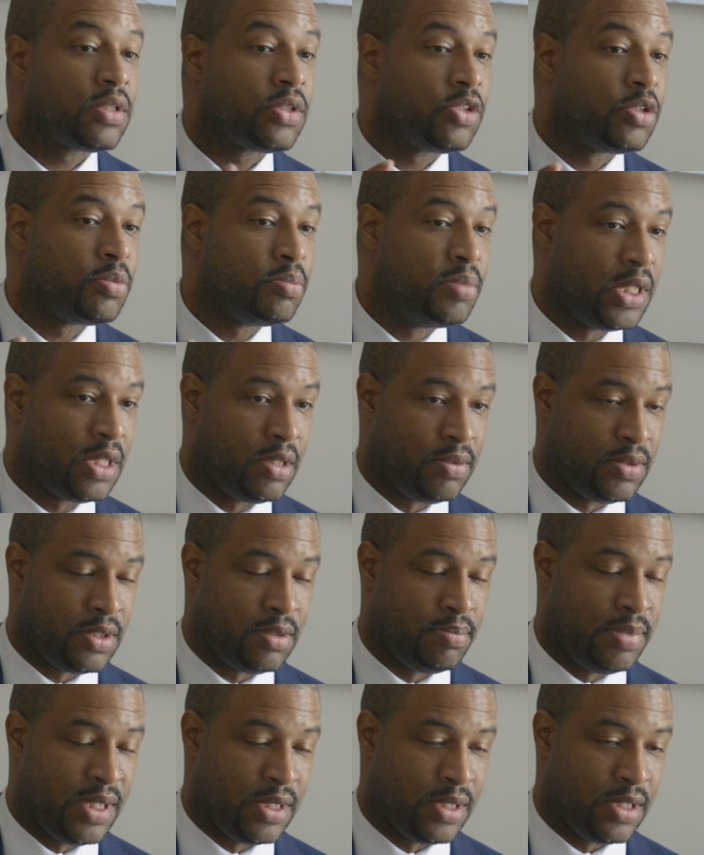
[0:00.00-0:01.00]
to do
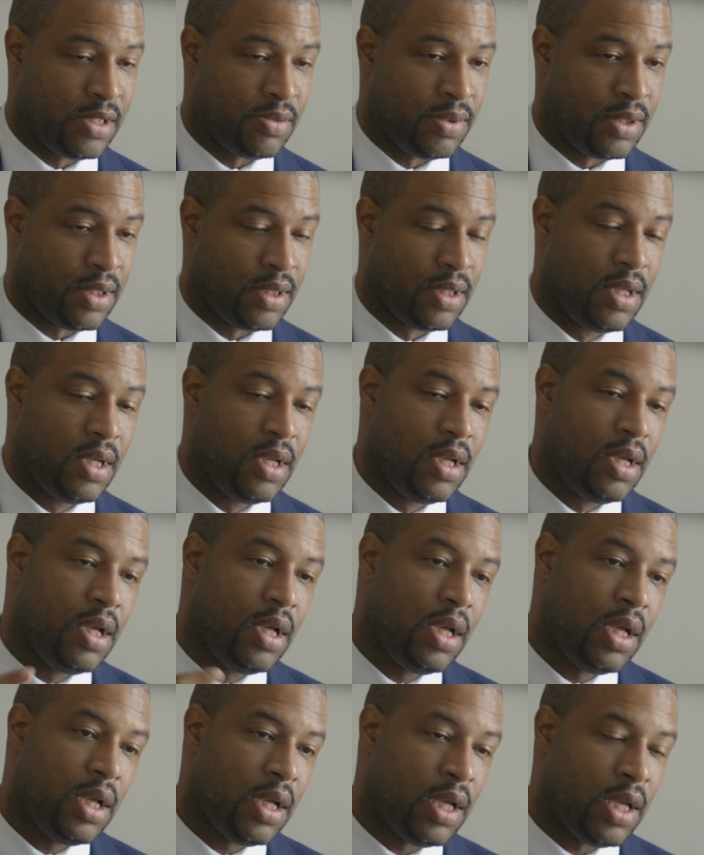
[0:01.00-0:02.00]
business with,
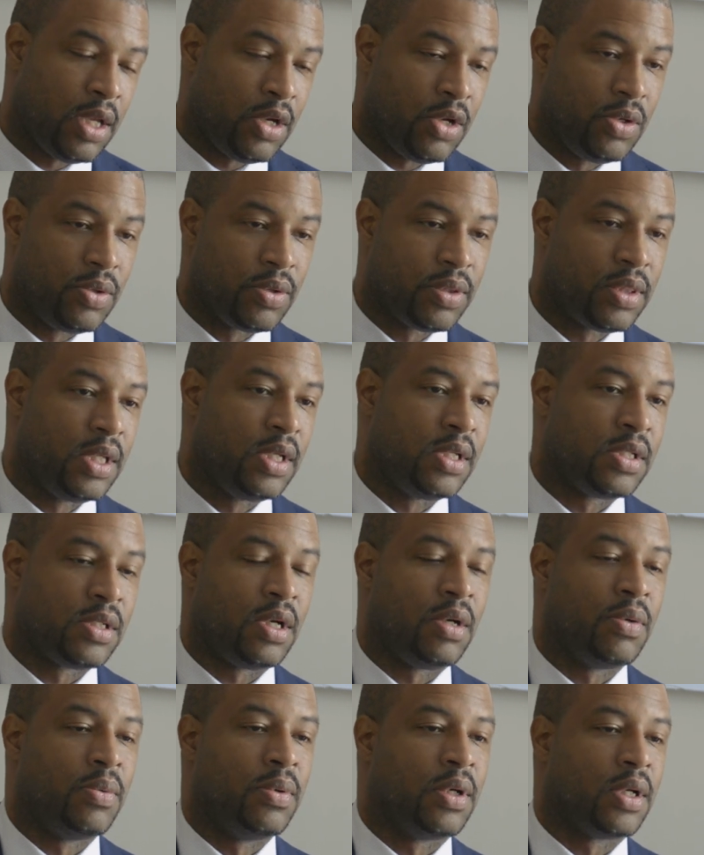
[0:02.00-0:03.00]
and how things
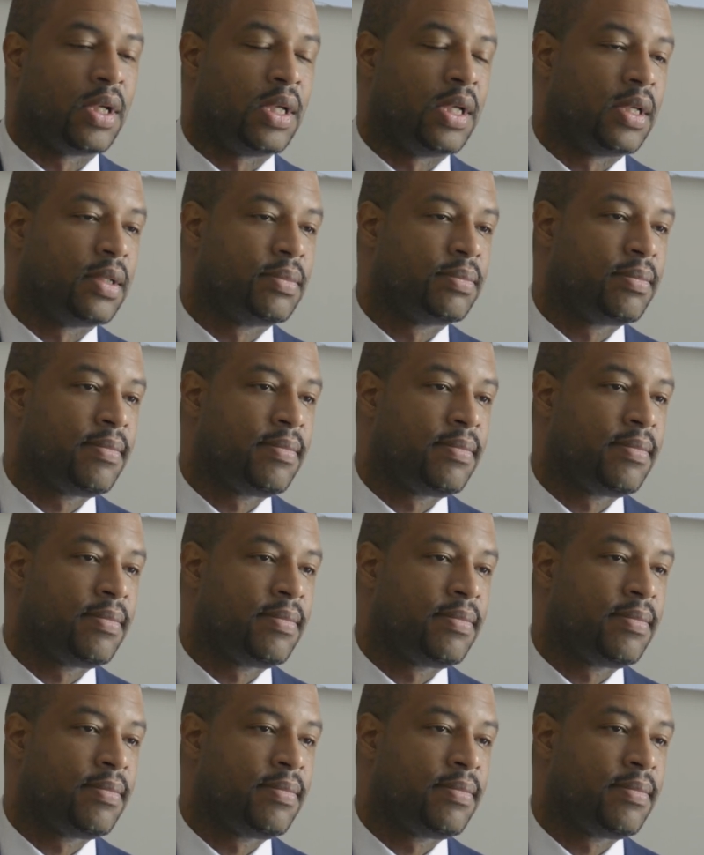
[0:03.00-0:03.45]
are working.